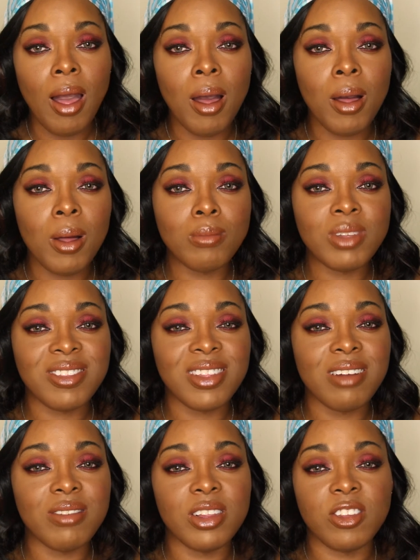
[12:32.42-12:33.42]
It's
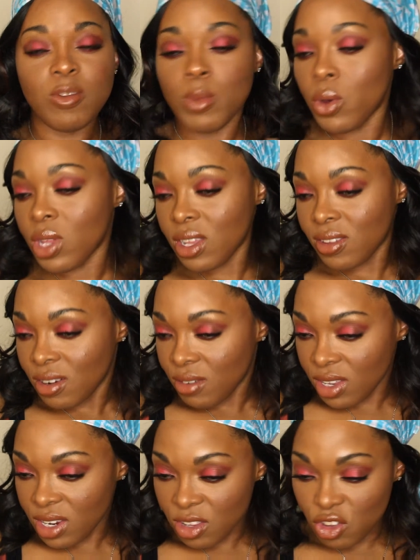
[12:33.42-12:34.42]
not really smoky because I
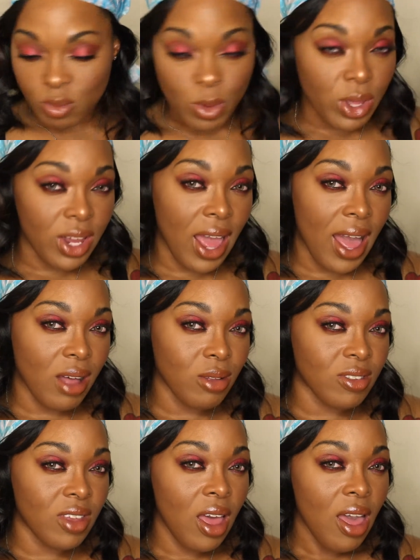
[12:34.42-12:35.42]
really didn't smoke it
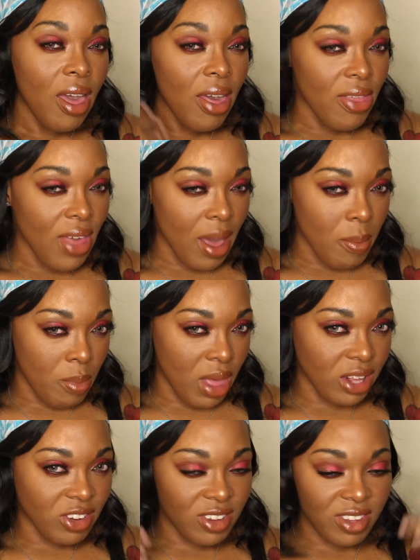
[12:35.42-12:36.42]
out that
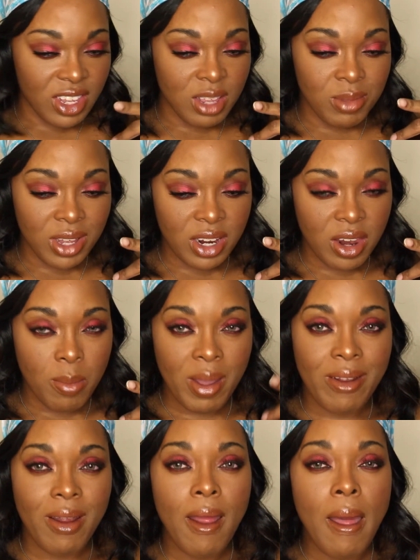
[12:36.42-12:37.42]
much as I keep looking in the
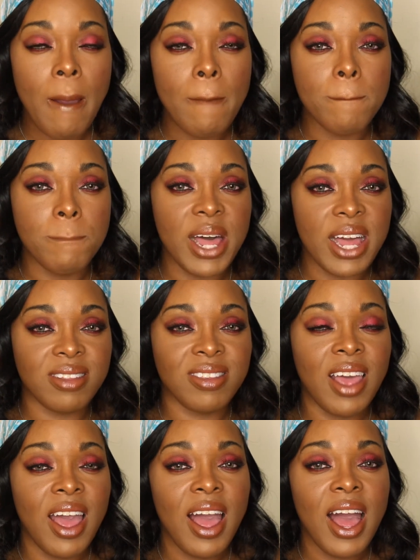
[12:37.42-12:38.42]
mirror.
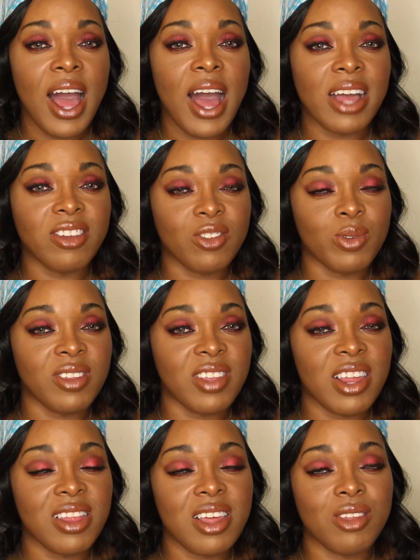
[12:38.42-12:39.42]
But I just want to
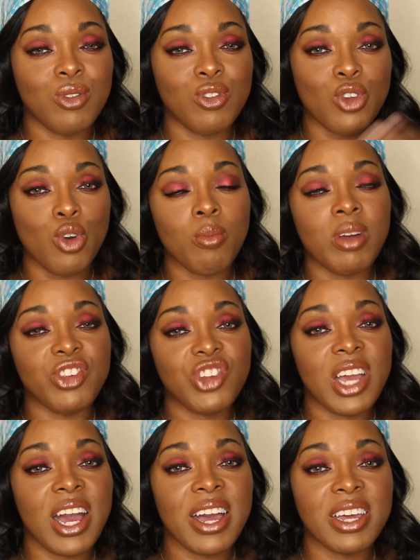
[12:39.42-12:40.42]
say thank you so
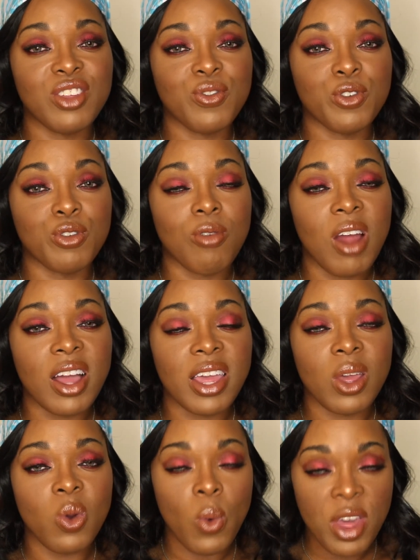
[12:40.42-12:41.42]
much, guys, for
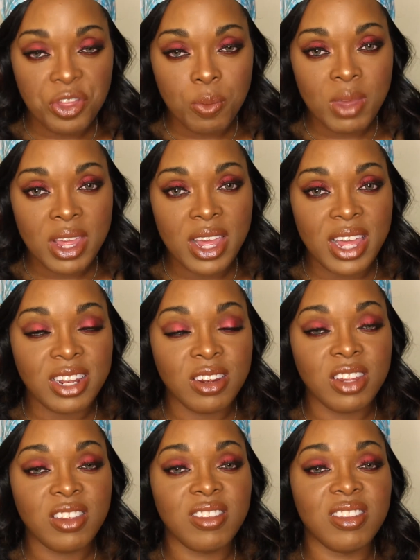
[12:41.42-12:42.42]
rocking with me
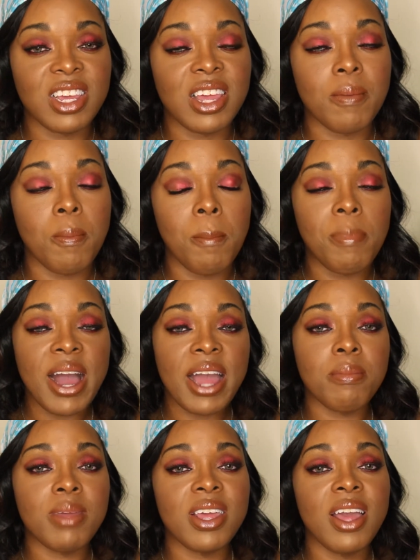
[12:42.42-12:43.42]
and sticking
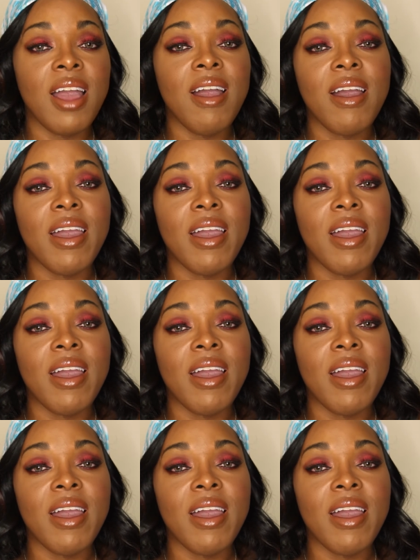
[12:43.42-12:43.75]
by me.